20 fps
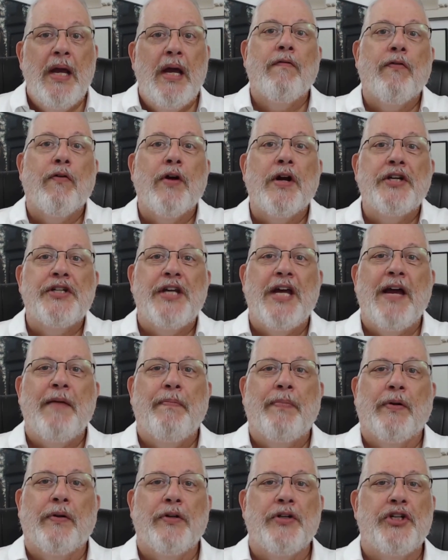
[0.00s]
For
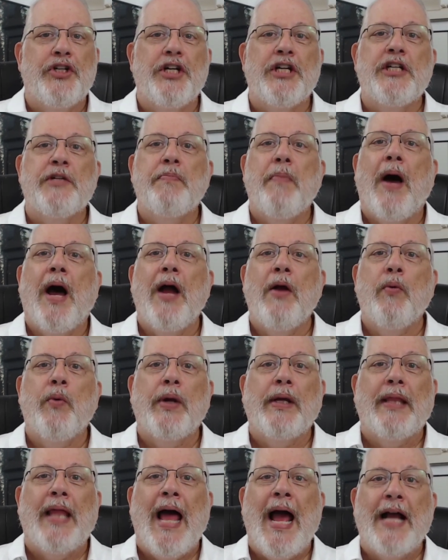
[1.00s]
example, just by
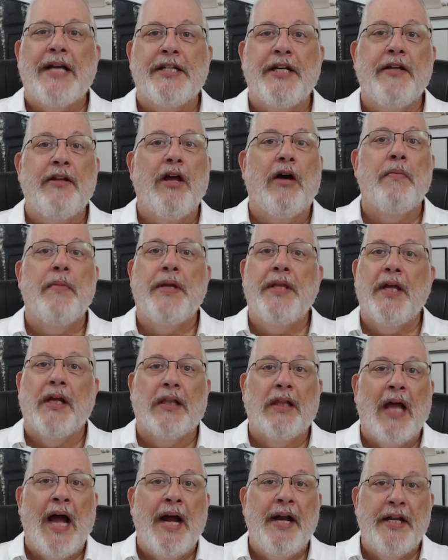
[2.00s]
relaxing them in the
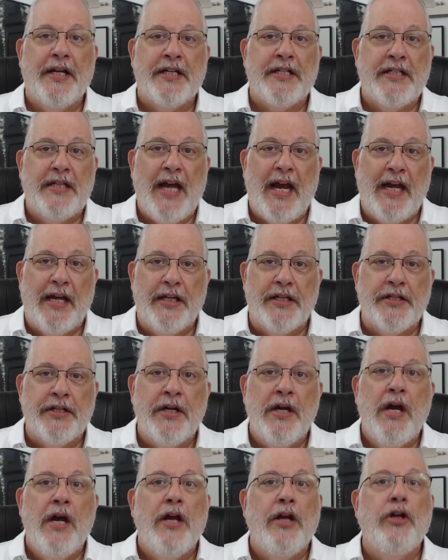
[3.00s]
lightest
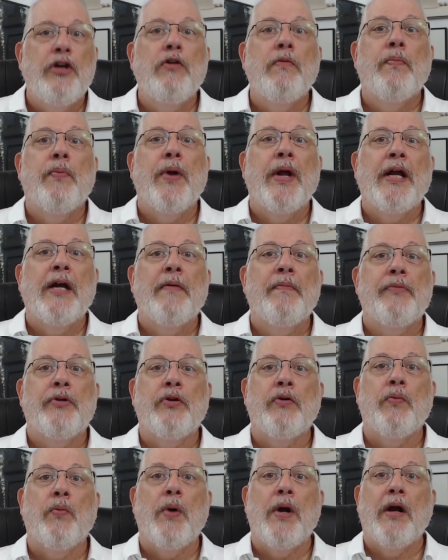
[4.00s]
states, you bring them
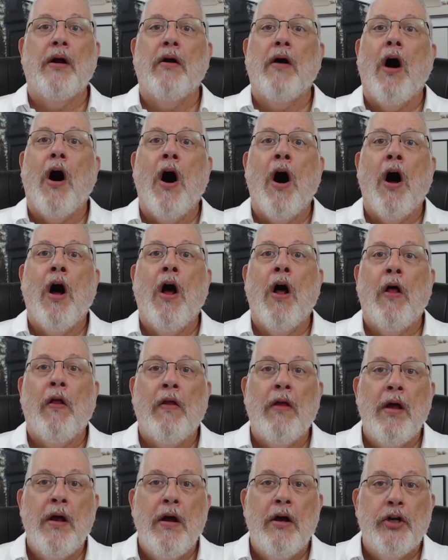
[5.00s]
to where
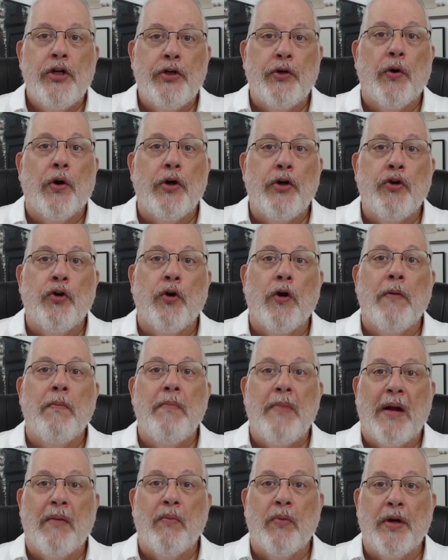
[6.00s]
all
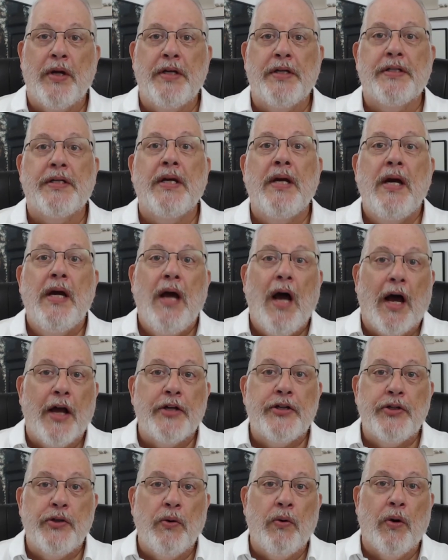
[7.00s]
short-term memories
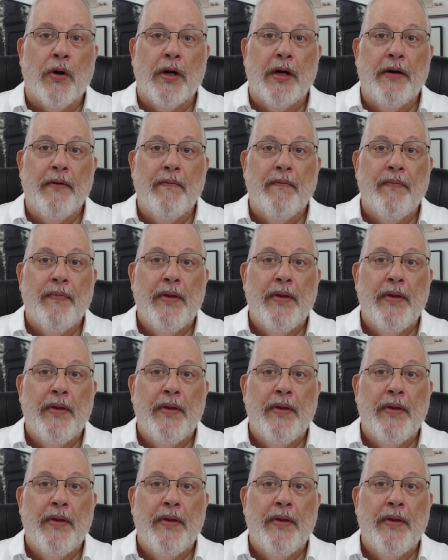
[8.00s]
are stored.